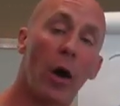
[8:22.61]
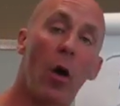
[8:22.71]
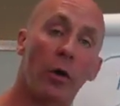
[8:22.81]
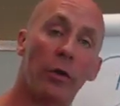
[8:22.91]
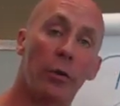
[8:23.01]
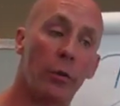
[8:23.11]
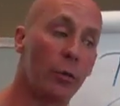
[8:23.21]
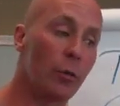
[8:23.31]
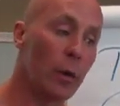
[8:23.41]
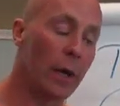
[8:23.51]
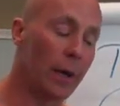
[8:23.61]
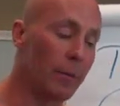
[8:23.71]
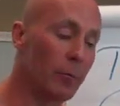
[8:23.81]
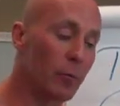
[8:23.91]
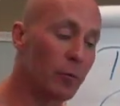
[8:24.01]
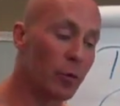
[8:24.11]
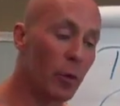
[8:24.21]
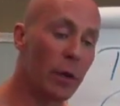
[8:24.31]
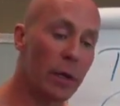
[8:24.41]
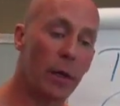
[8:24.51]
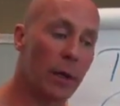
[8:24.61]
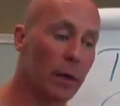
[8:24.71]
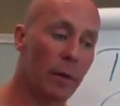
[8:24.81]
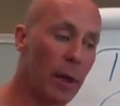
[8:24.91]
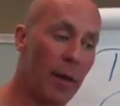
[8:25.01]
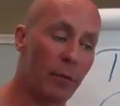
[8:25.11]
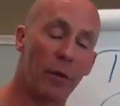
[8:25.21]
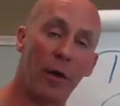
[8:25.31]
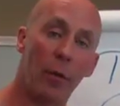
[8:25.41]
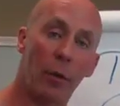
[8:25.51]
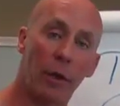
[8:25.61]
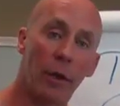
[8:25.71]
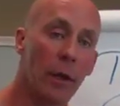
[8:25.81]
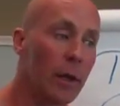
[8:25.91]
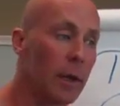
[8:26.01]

Are you truly having thyroid